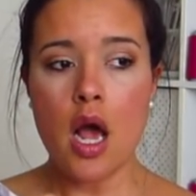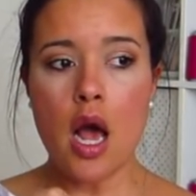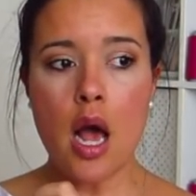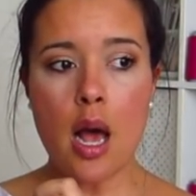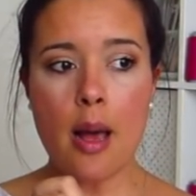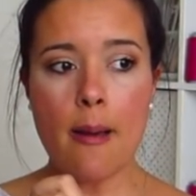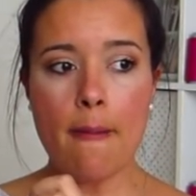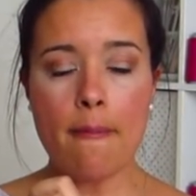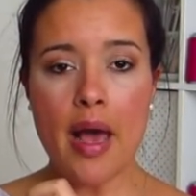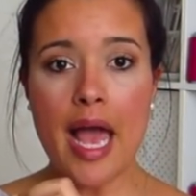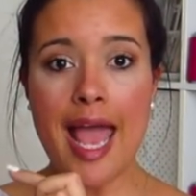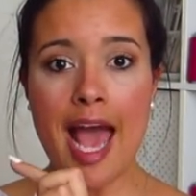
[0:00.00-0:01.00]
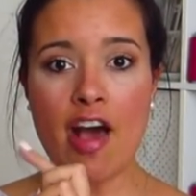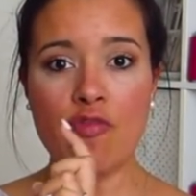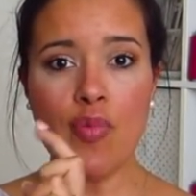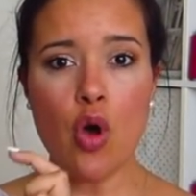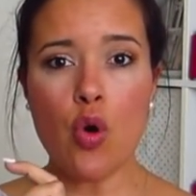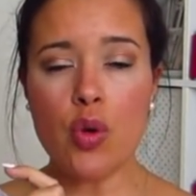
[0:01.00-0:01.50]
Um, I
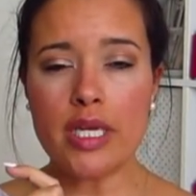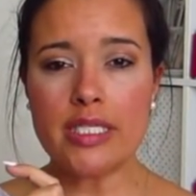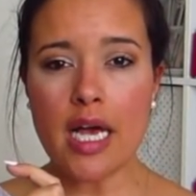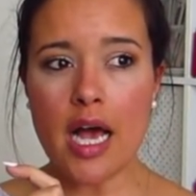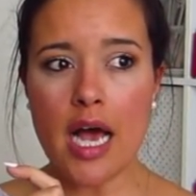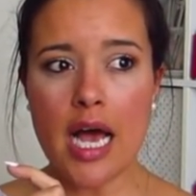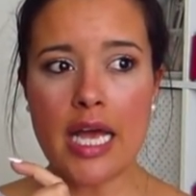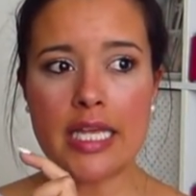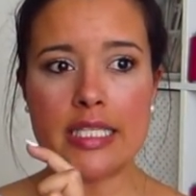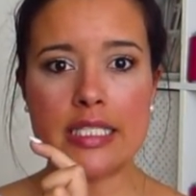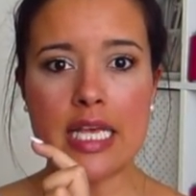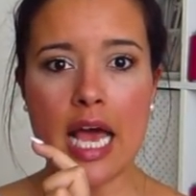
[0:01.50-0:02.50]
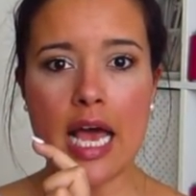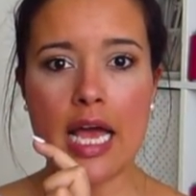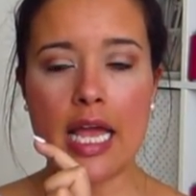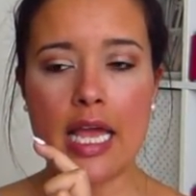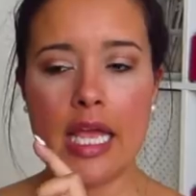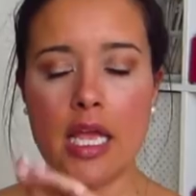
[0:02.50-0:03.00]
have polka dots.
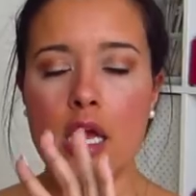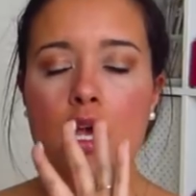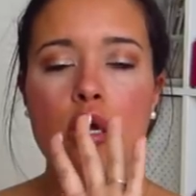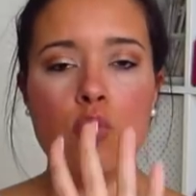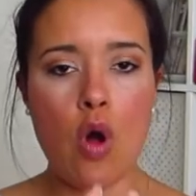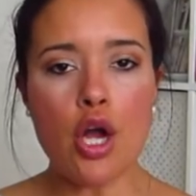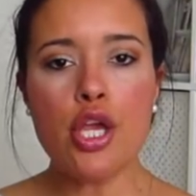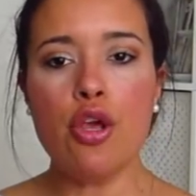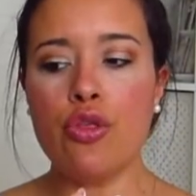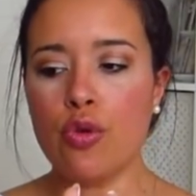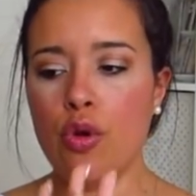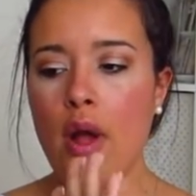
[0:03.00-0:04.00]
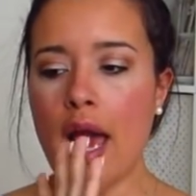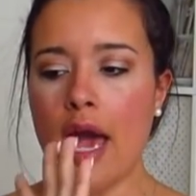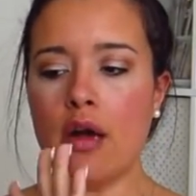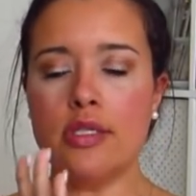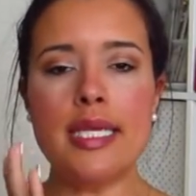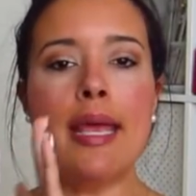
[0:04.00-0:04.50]
I walk you through
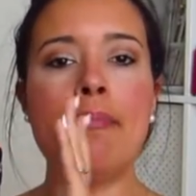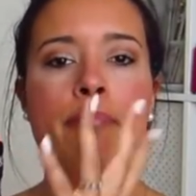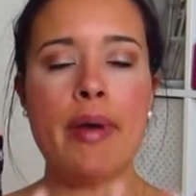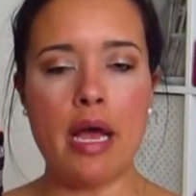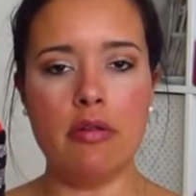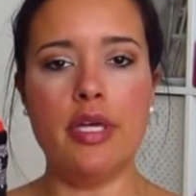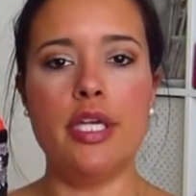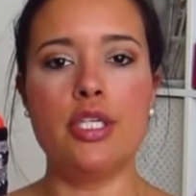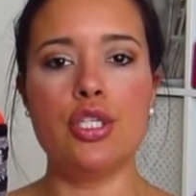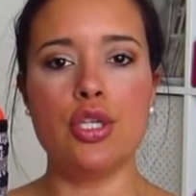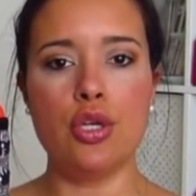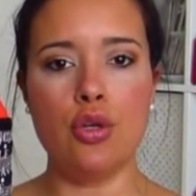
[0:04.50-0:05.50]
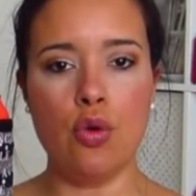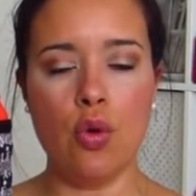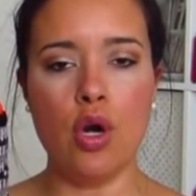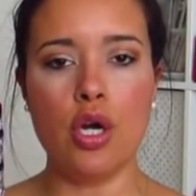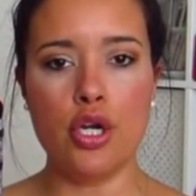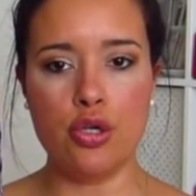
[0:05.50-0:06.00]
how to embellish
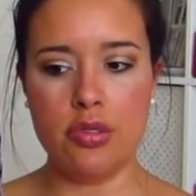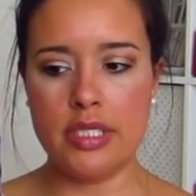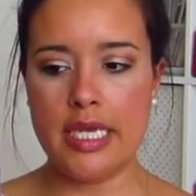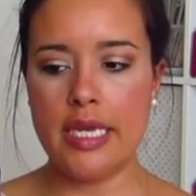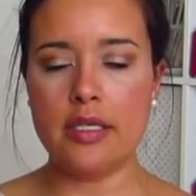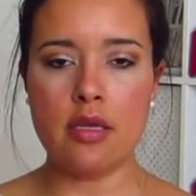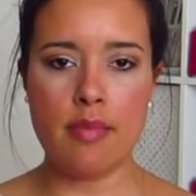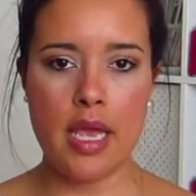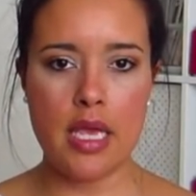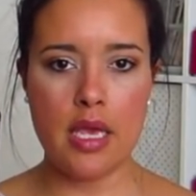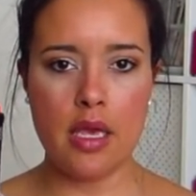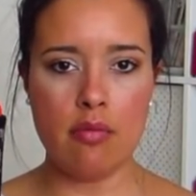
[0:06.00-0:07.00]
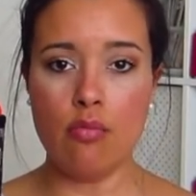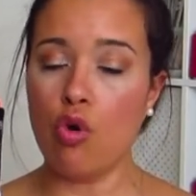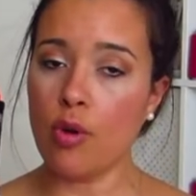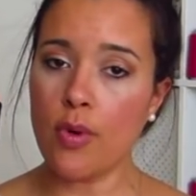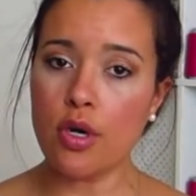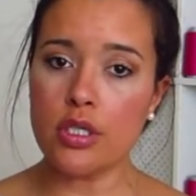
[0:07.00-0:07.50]
your koozie to make it
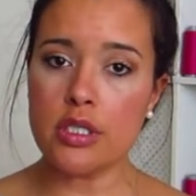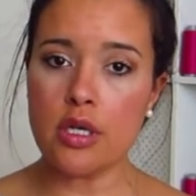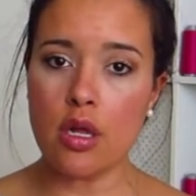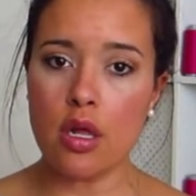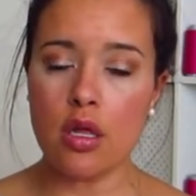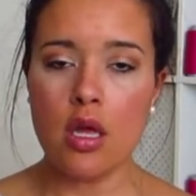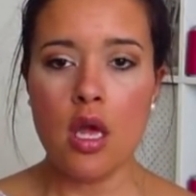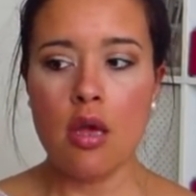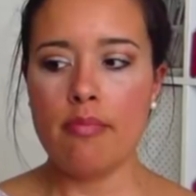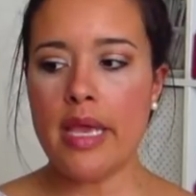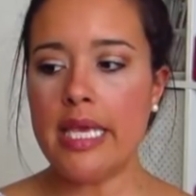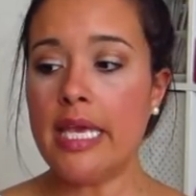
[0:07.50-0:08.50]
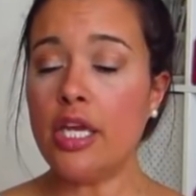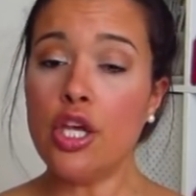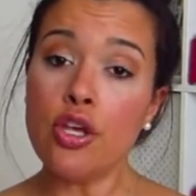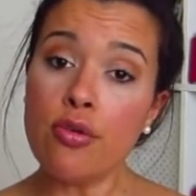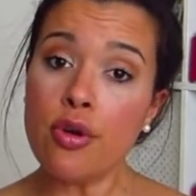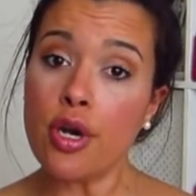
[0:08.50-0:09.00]
more personal, make it
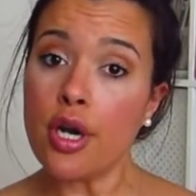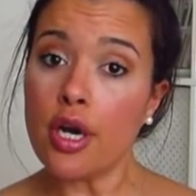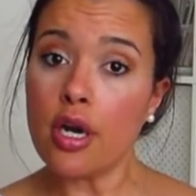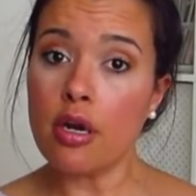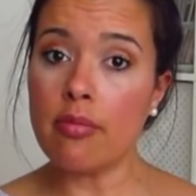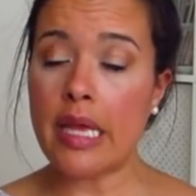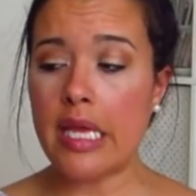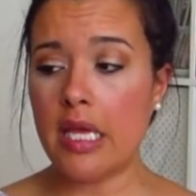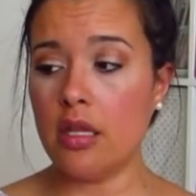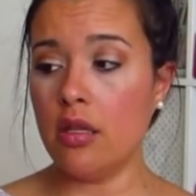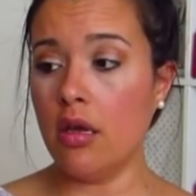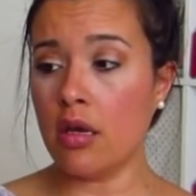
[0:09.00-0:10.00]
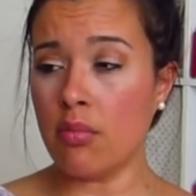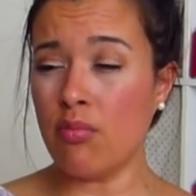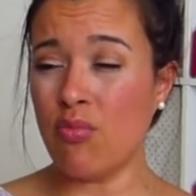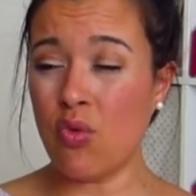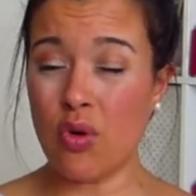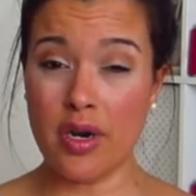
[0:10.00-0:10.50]
cuter, make it look
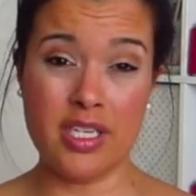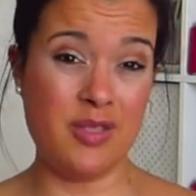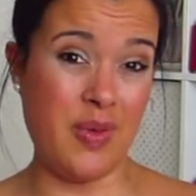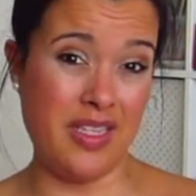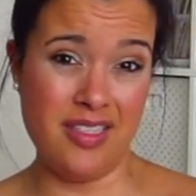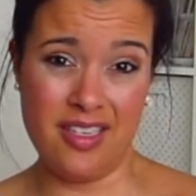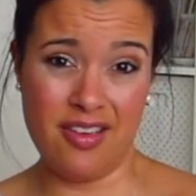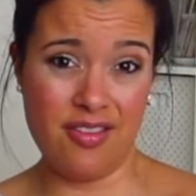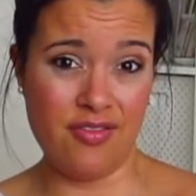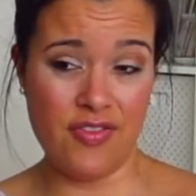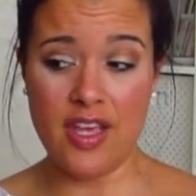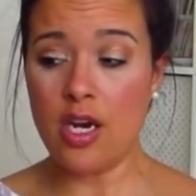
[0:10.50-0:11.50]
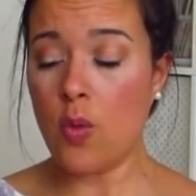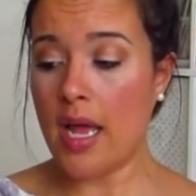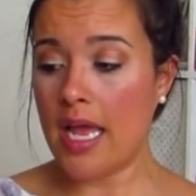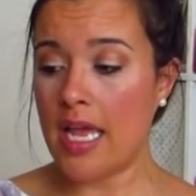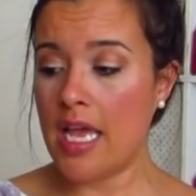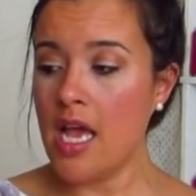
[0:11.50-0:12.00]
more expensive in a
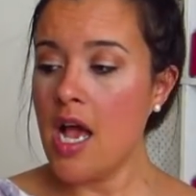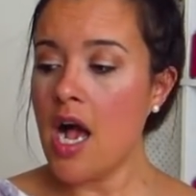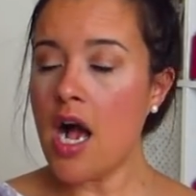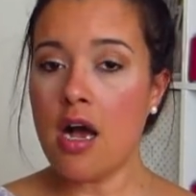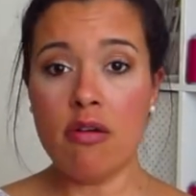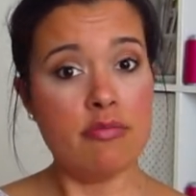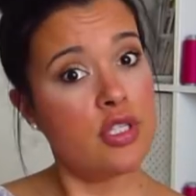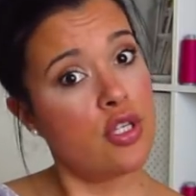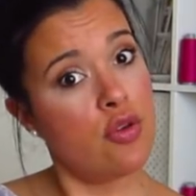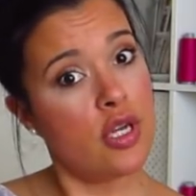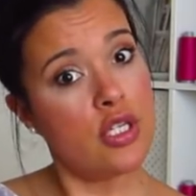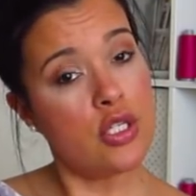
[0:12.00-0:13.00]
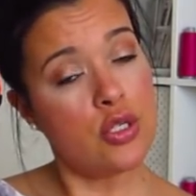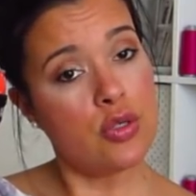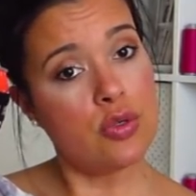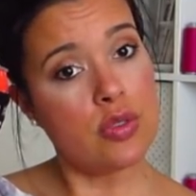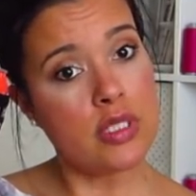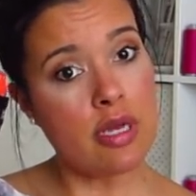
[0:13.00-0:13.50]
way. Um, so you can
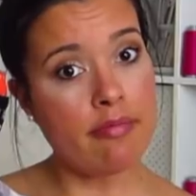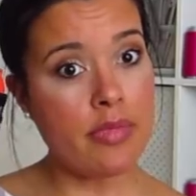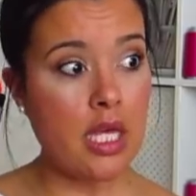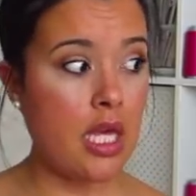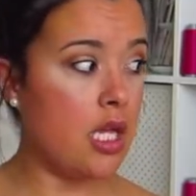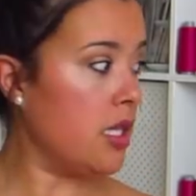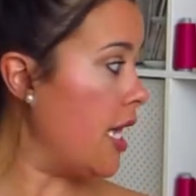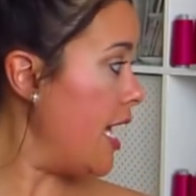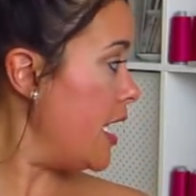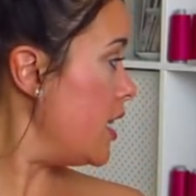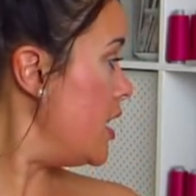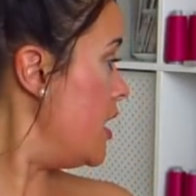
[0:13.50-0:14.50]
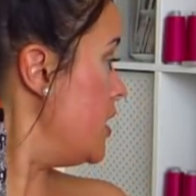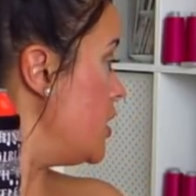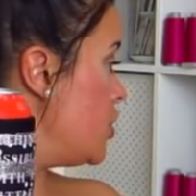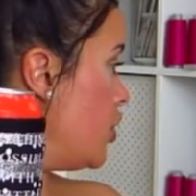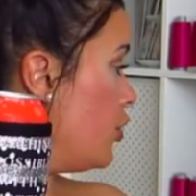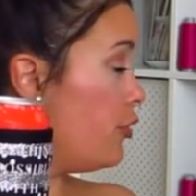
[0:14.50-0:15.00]
do something like
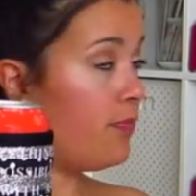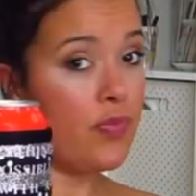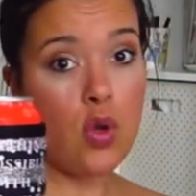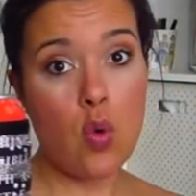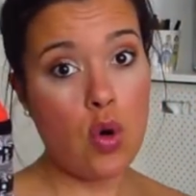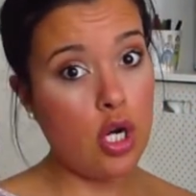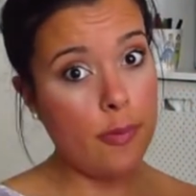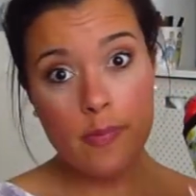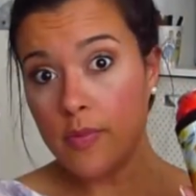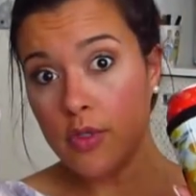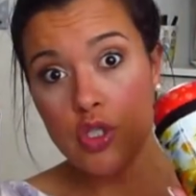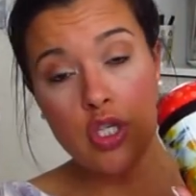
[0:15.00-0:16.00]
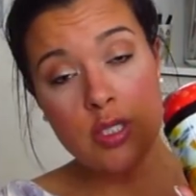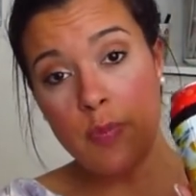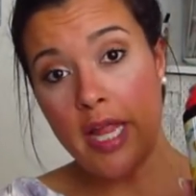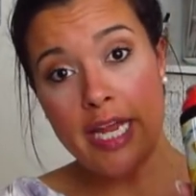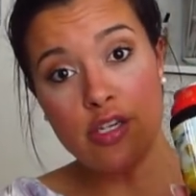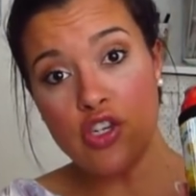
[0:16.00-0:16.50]
this too, or just
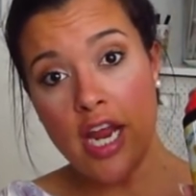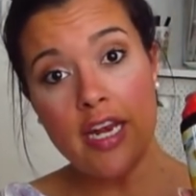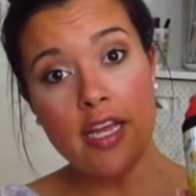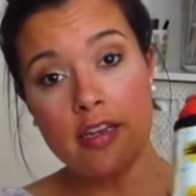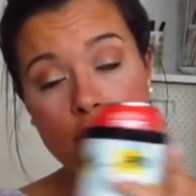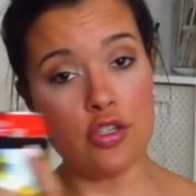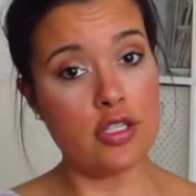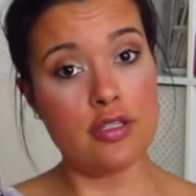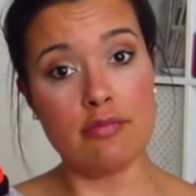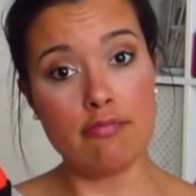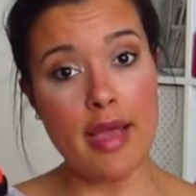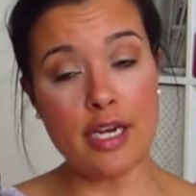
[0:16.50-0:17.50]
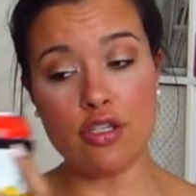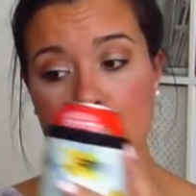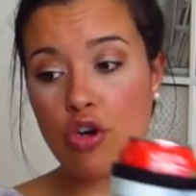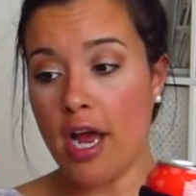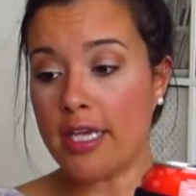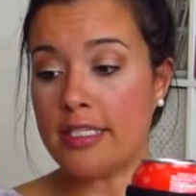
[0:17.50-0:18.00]
plain Jane it and just match
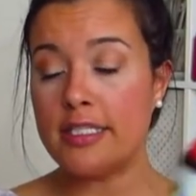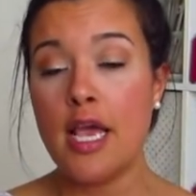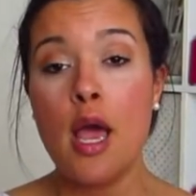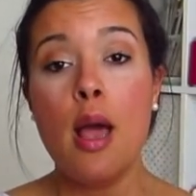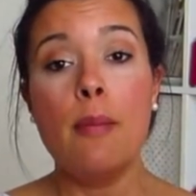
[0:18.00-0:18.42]
your dress.